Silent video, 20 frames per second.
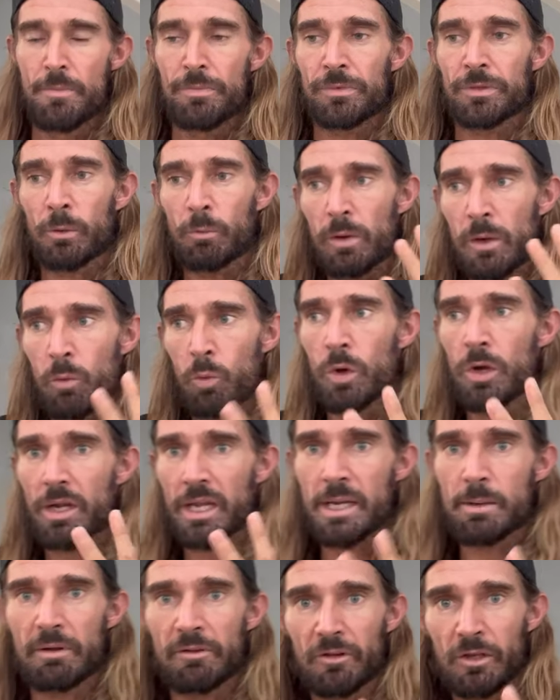that we're
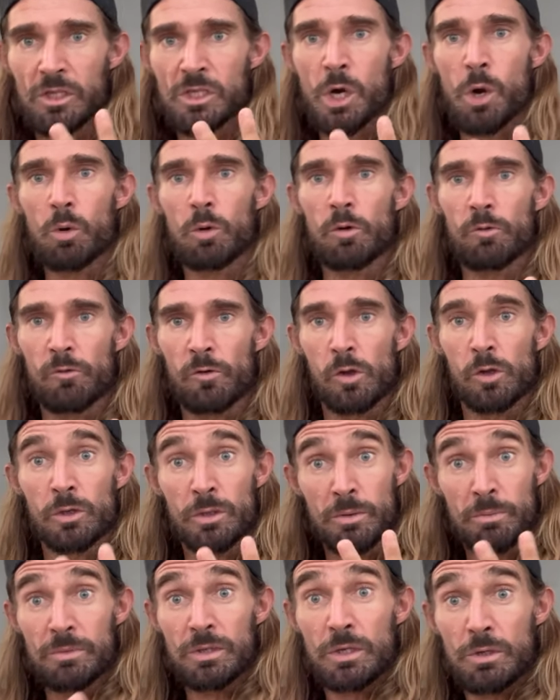working with a total
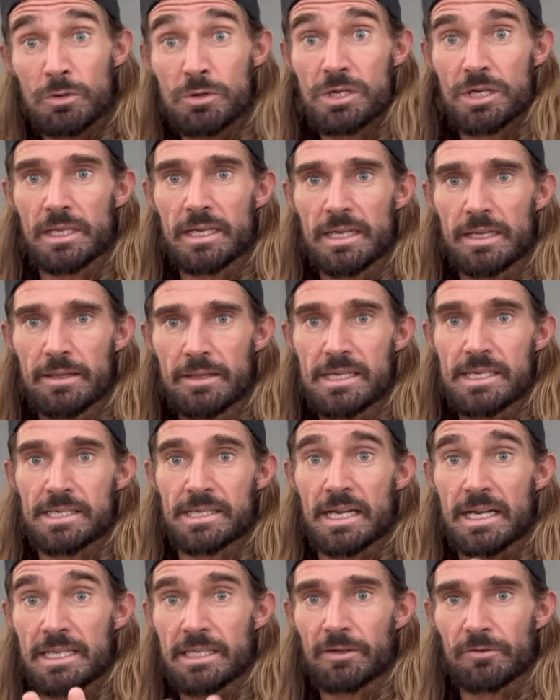volume, usually in these
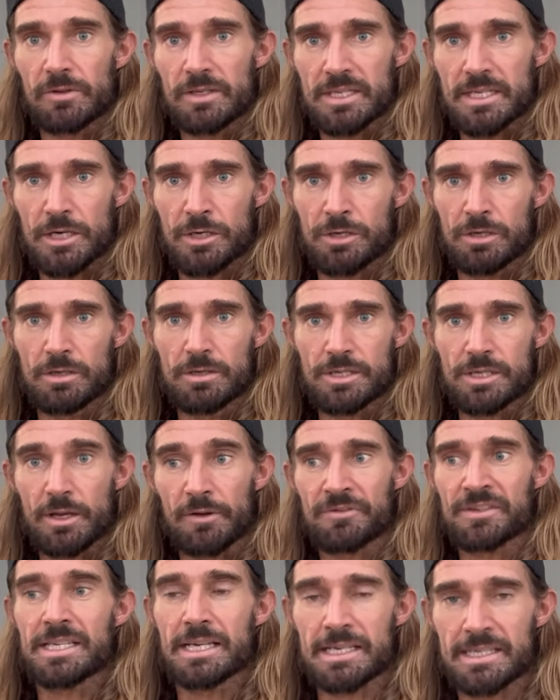interval sessions,
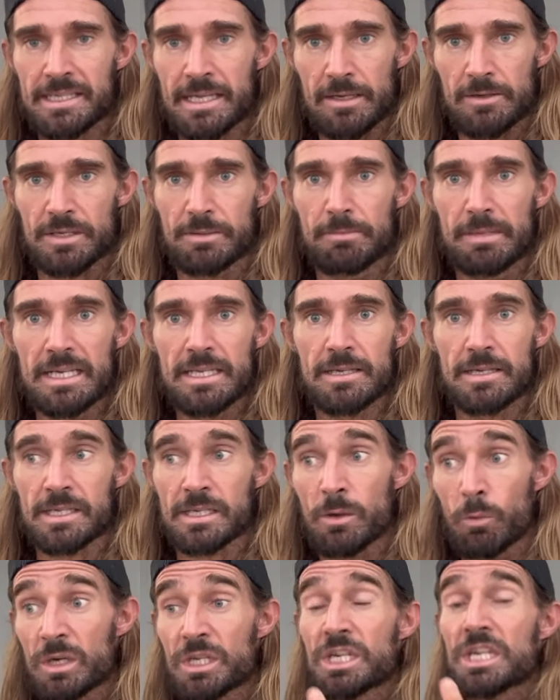of 6,000 meters,
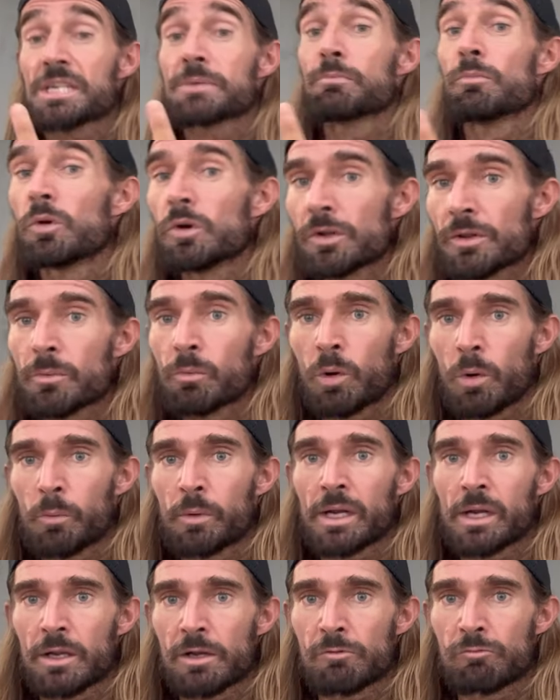which is more than what we're
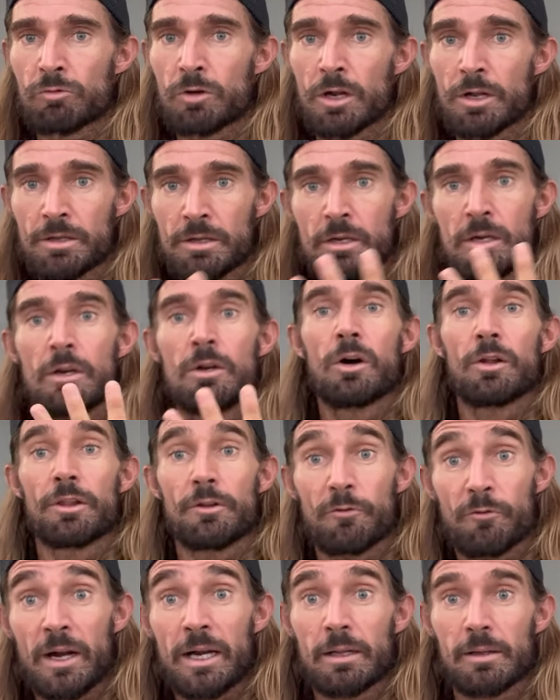gonna run on the
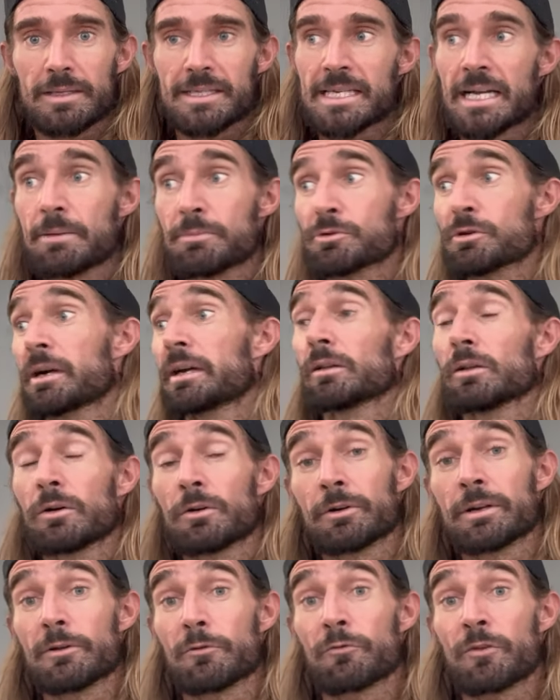final time trial
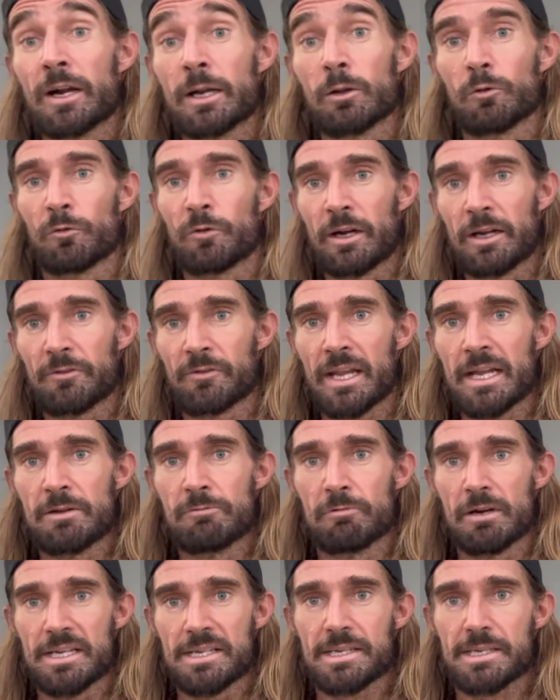or in the final 5K
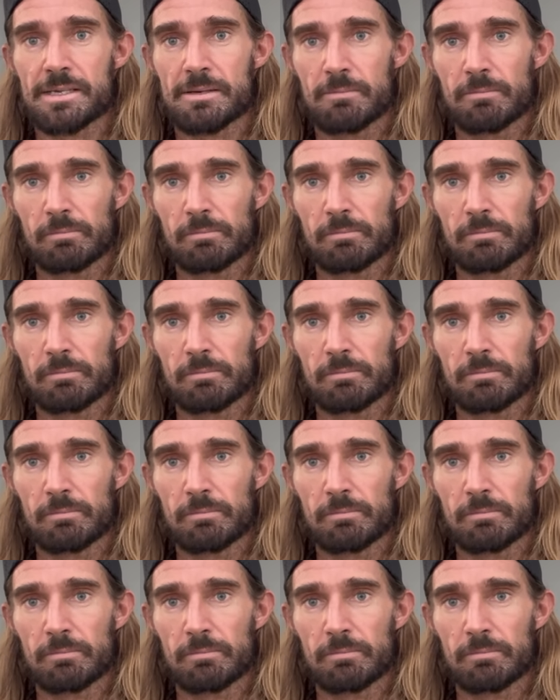race.